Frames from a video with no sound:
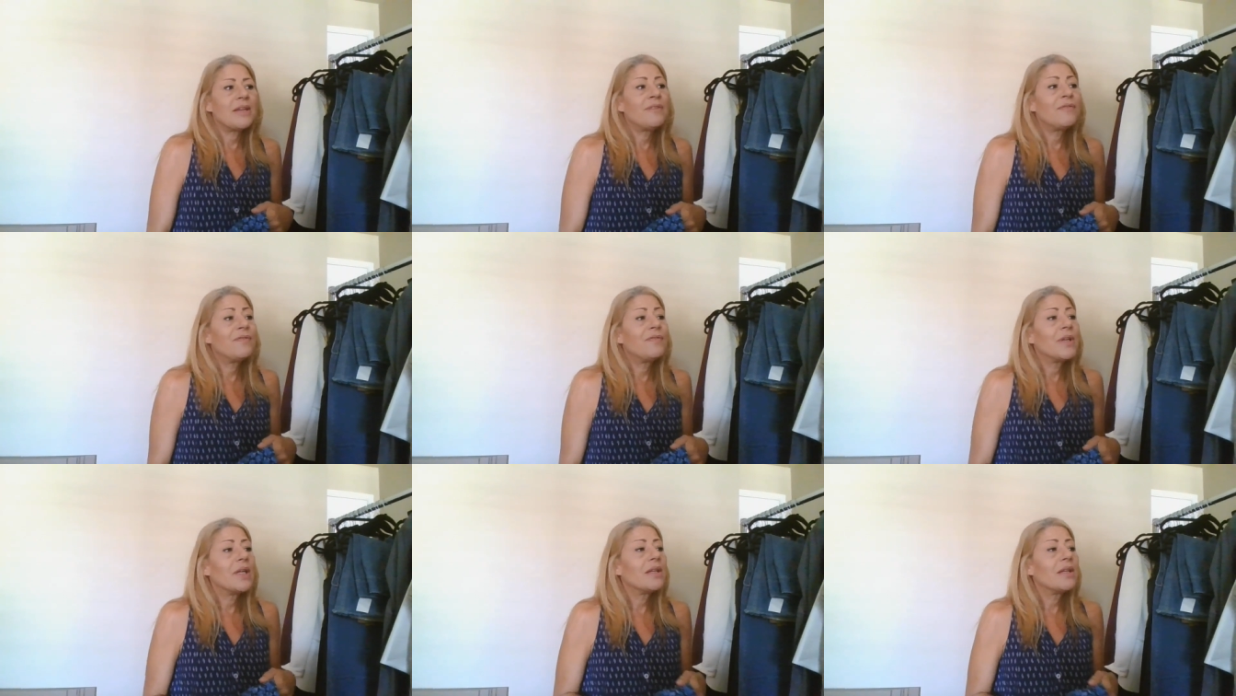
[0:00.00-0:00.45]

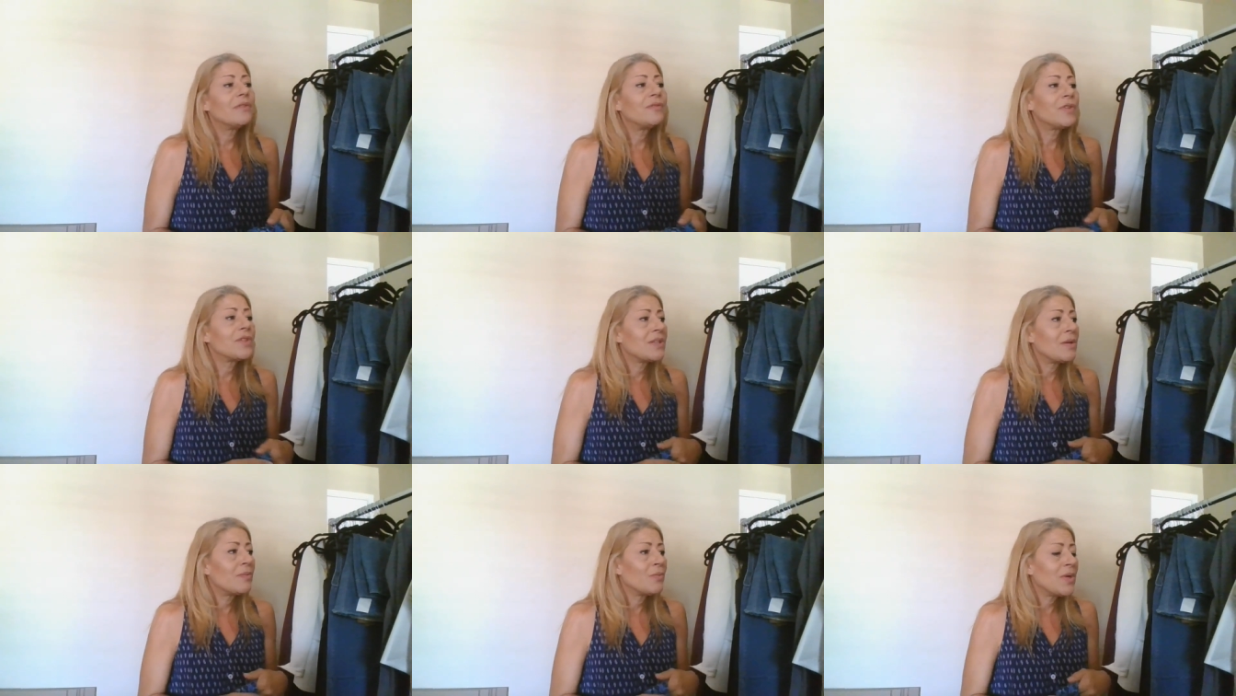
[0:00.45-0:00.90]
If
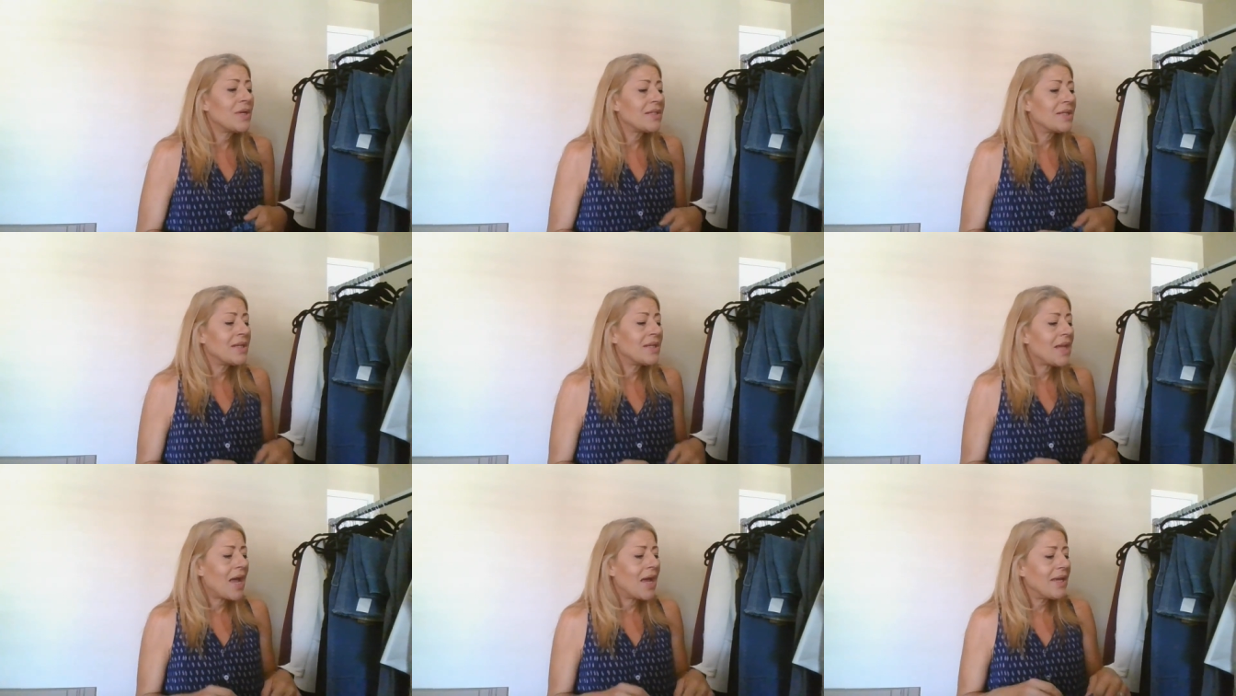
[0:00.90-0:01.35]
for some
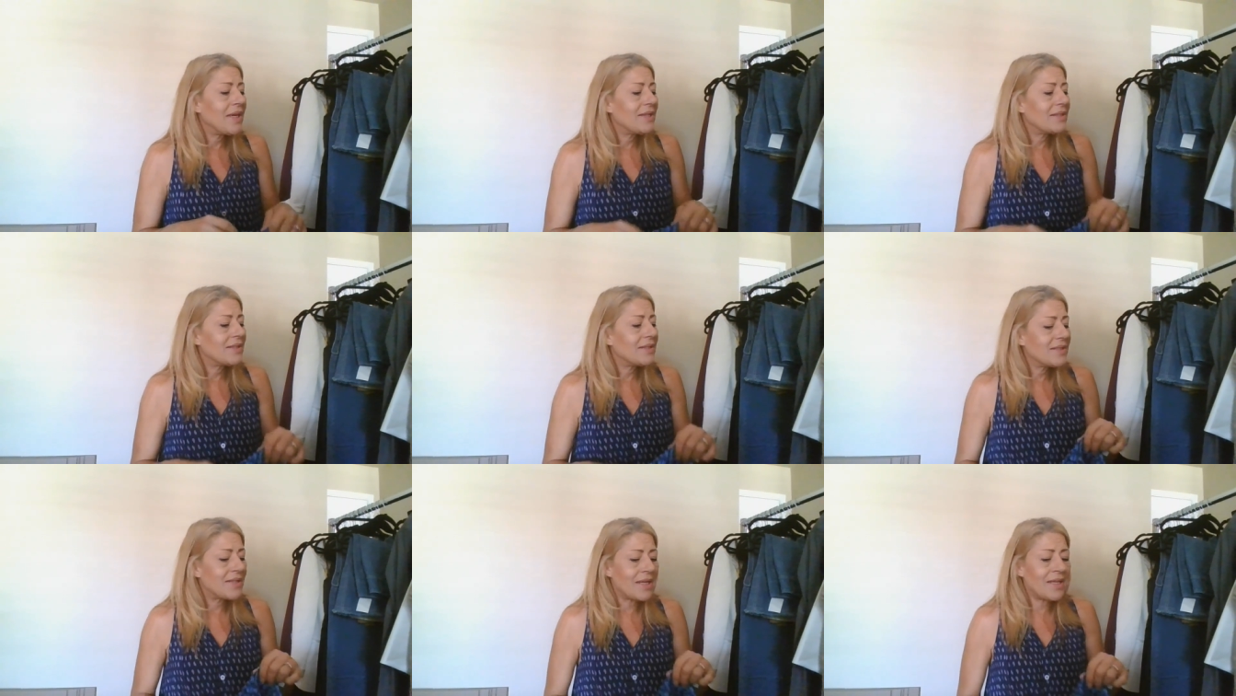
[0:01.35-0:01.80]
reason I
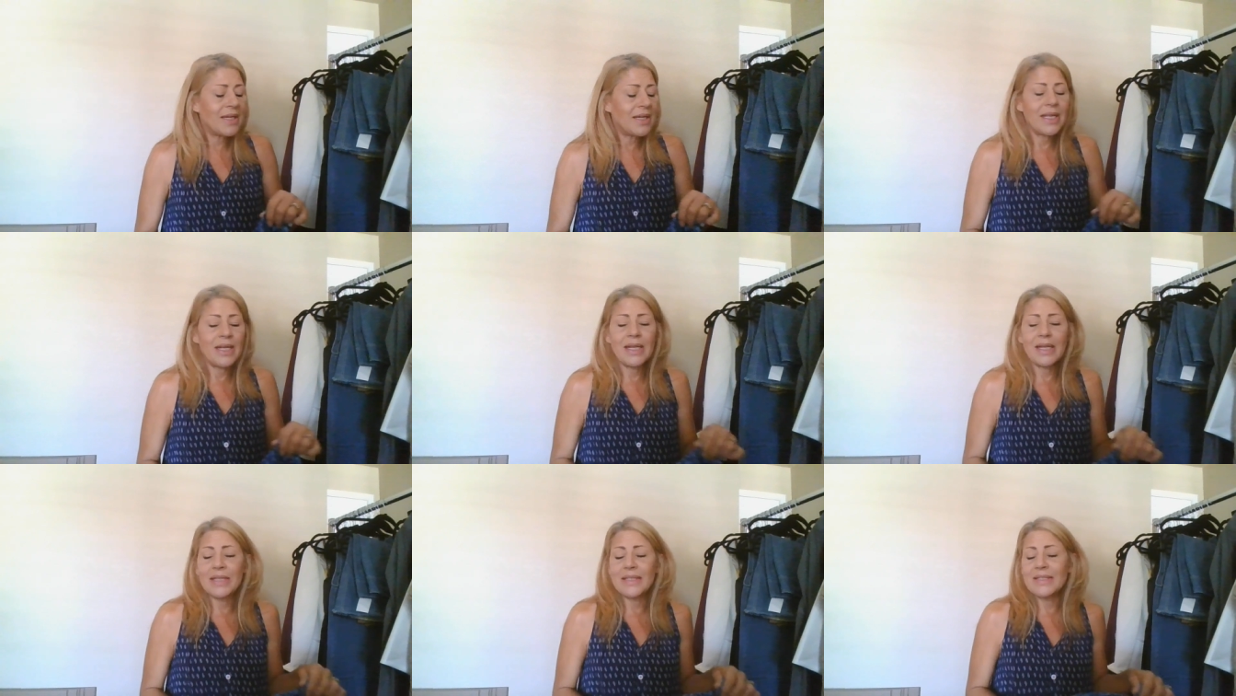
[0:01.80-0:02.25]
send it
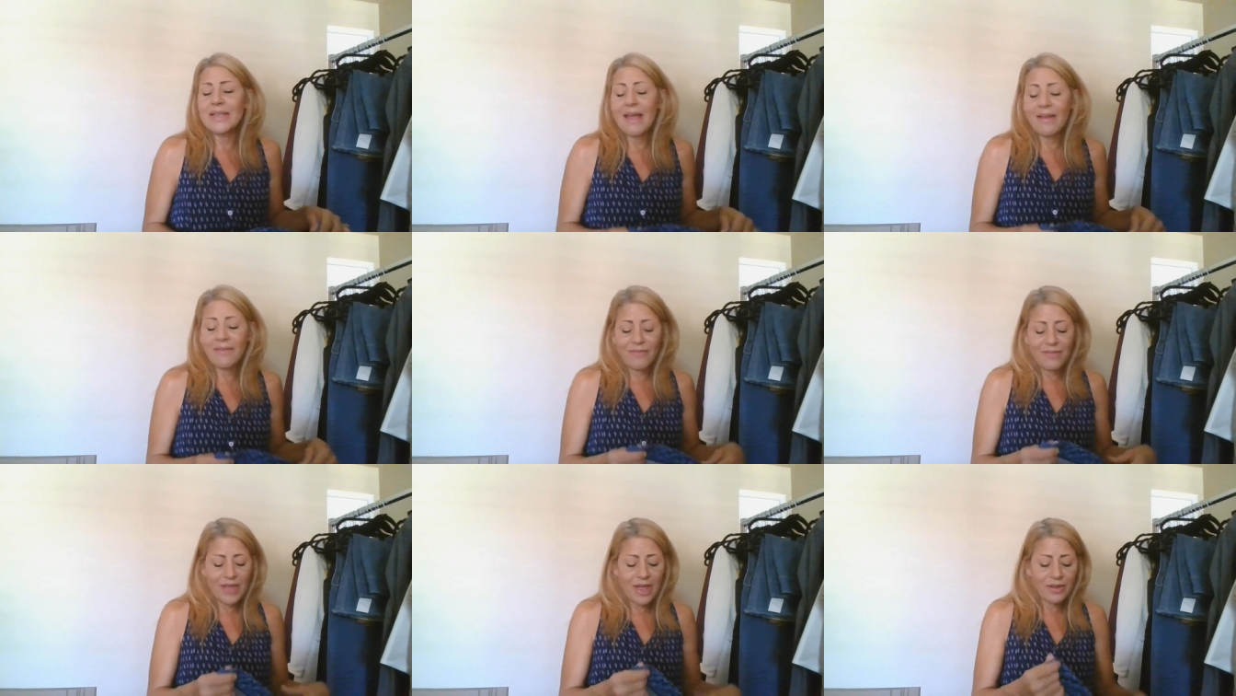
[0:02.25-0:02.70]
in and it's
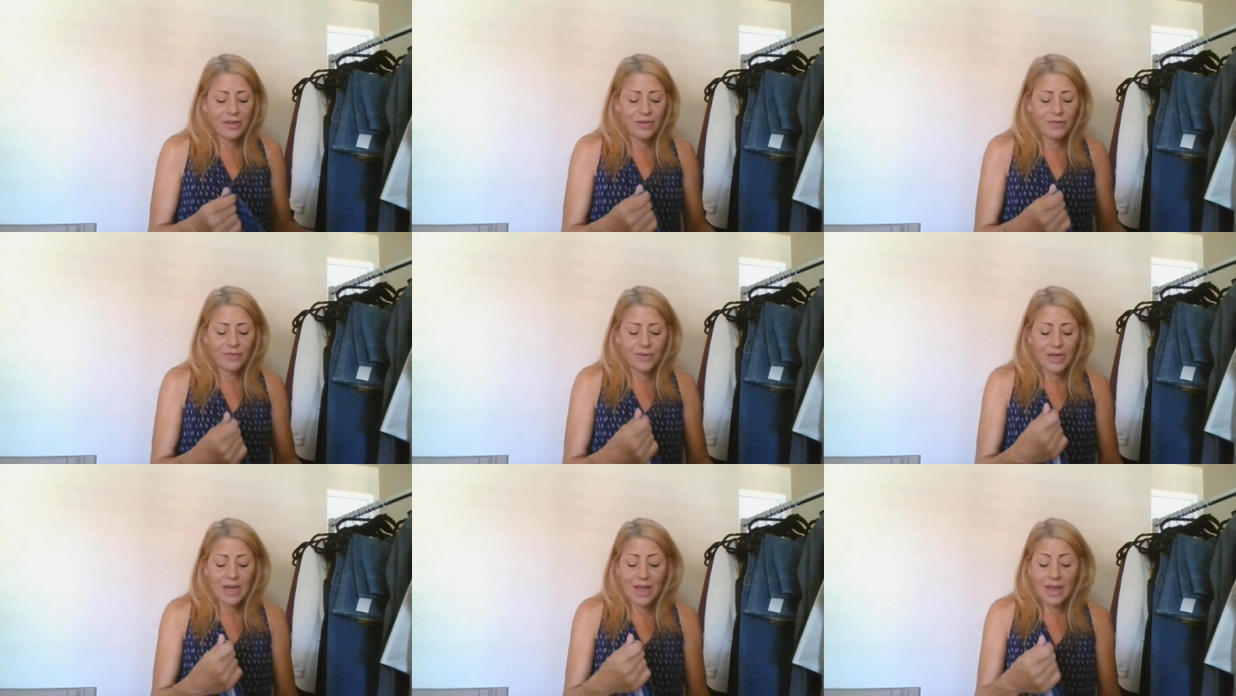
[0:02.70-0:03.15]
not
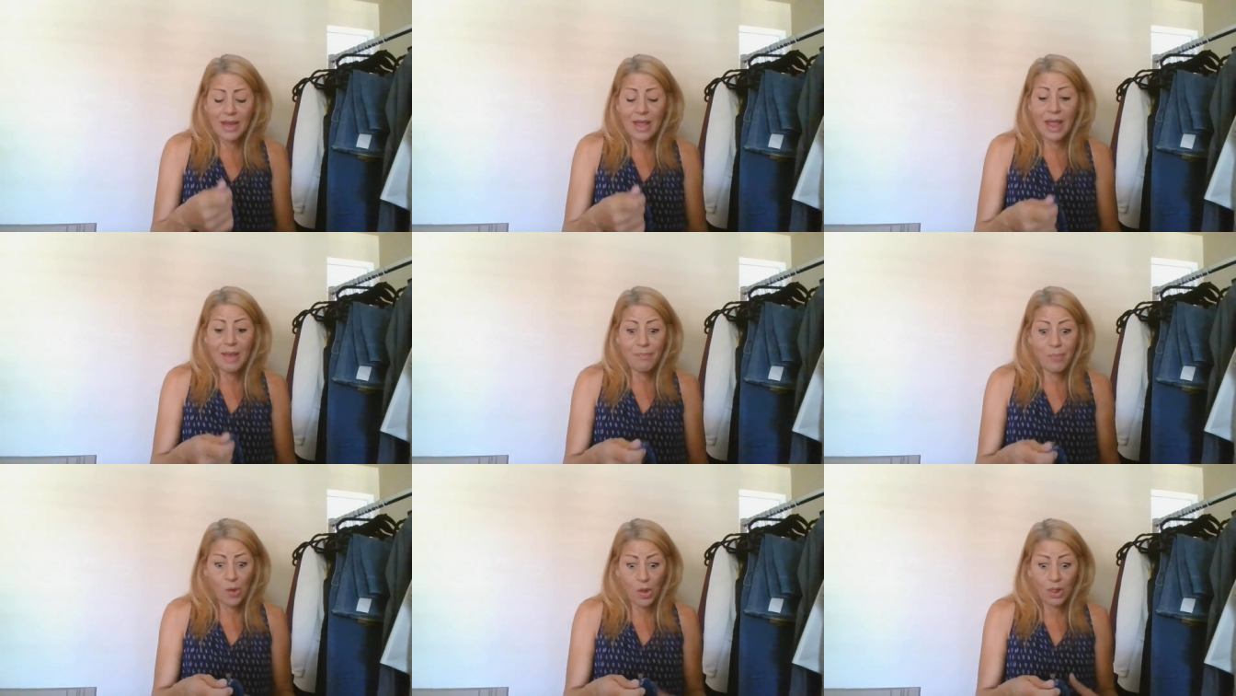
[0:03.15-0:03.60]
valued very high,
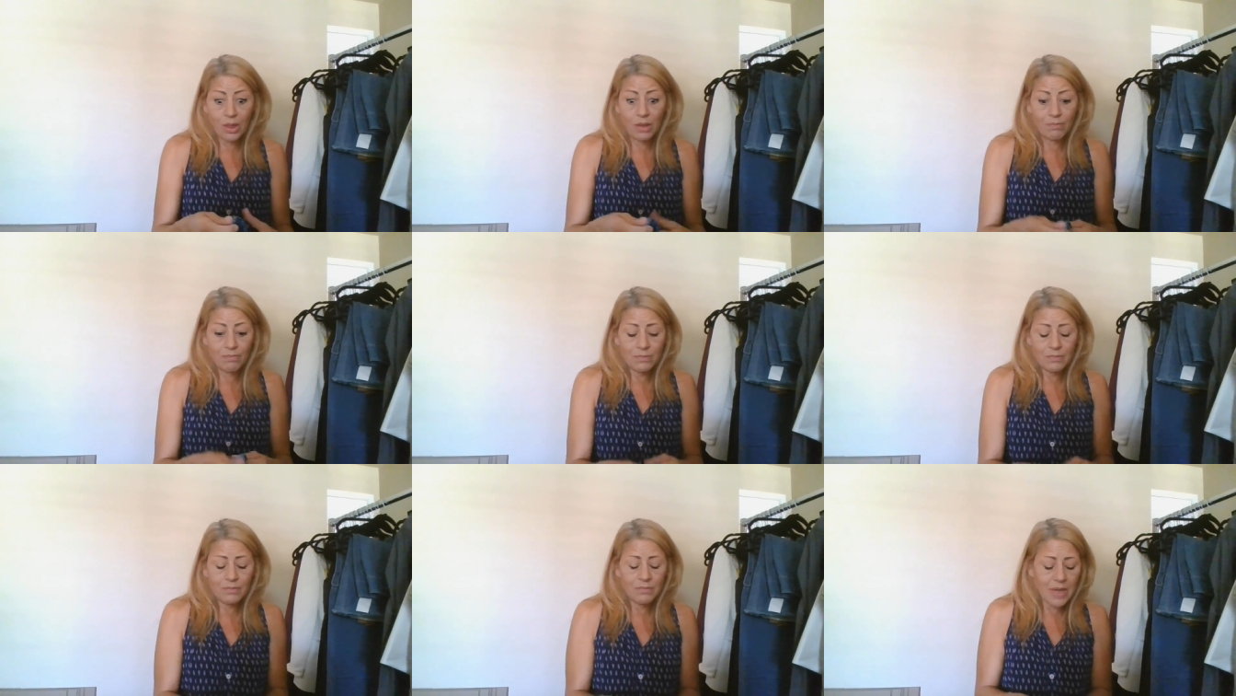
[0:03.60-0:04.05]
I pull
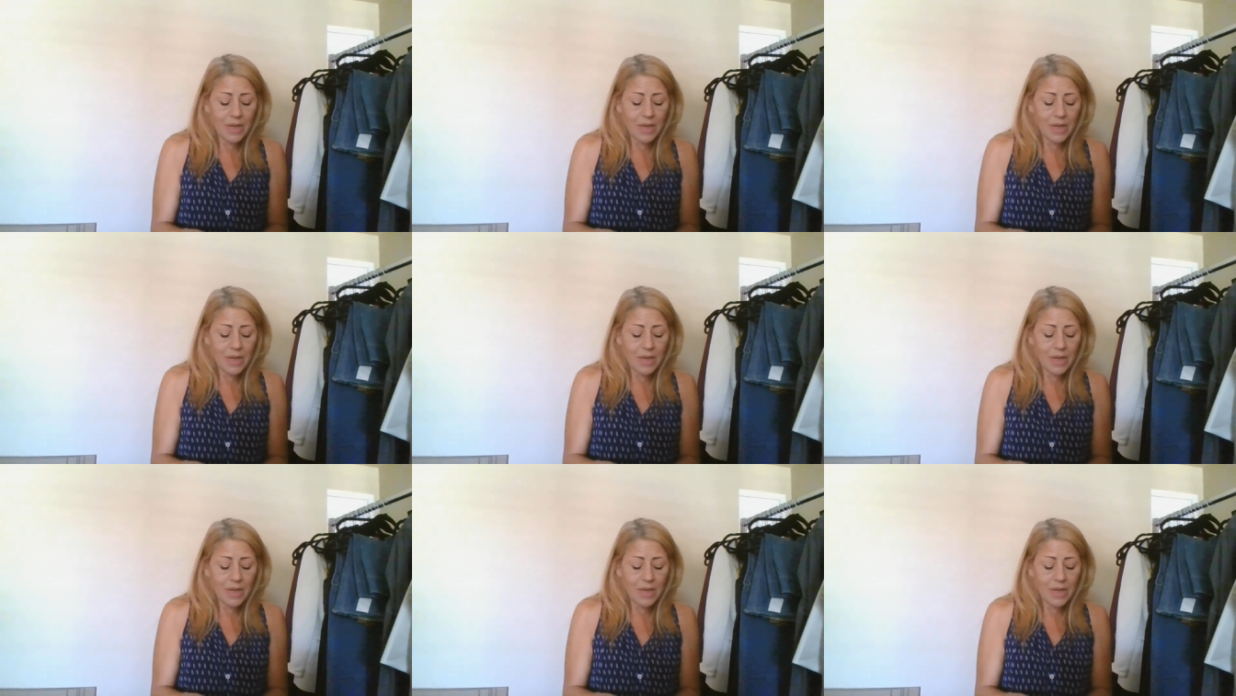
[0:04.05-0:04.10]
them.